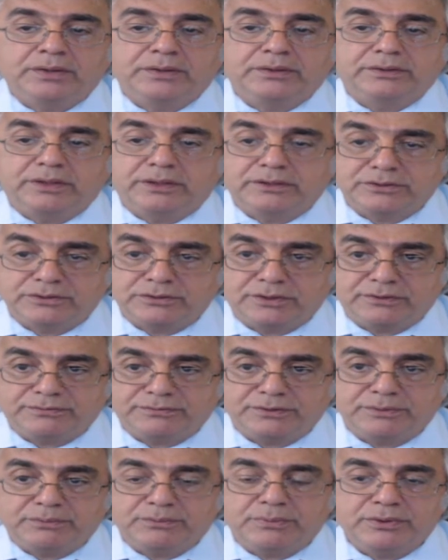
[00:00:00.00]
writer
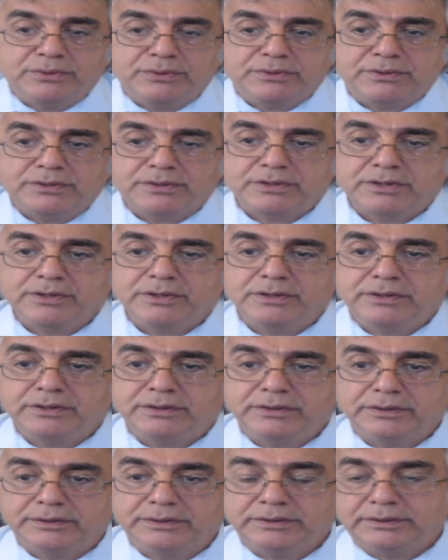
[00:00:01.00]
of the book
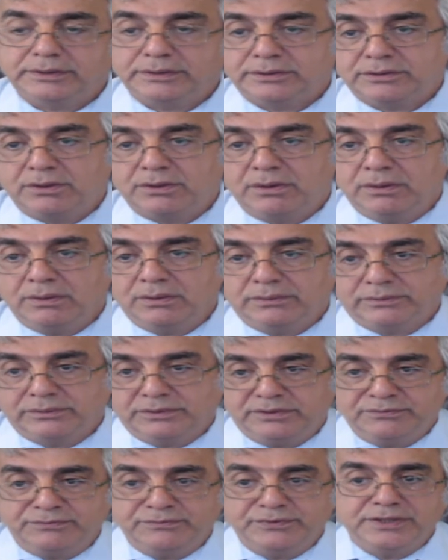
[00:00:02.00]
called
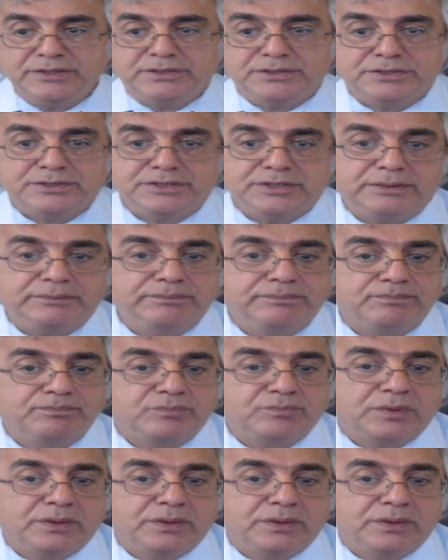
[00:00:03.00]
Infinitylogy.